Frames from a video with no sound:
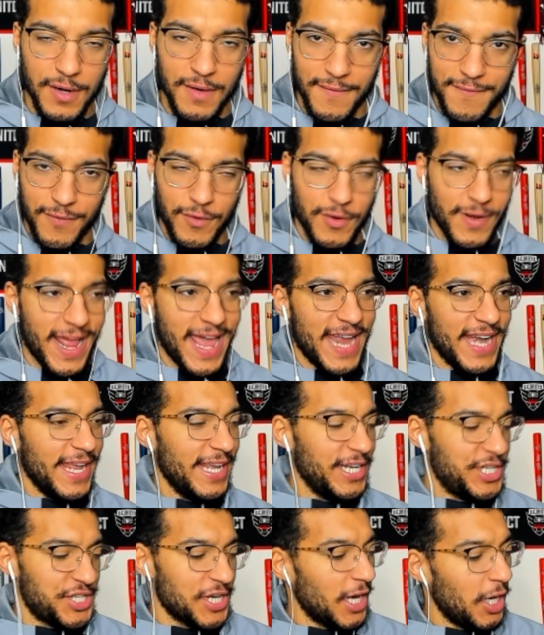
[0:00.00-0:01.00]
for
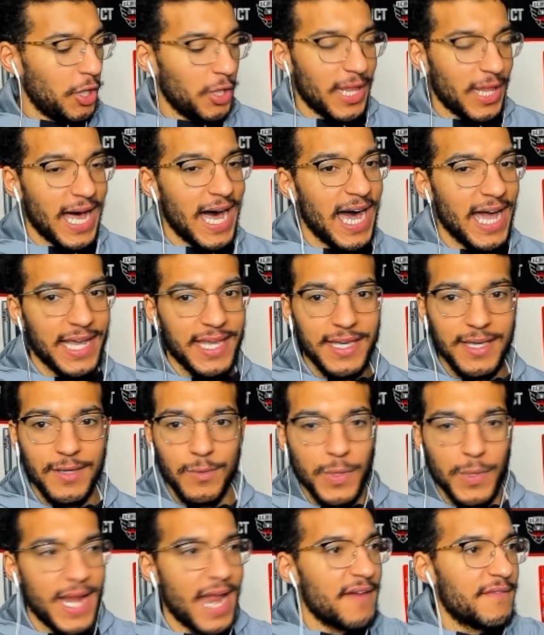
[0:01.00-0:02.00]
NHL, hockey,
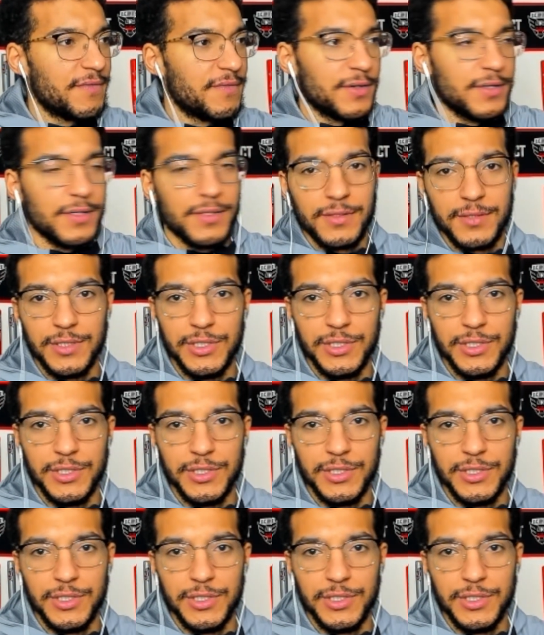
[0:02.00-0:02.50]
whatever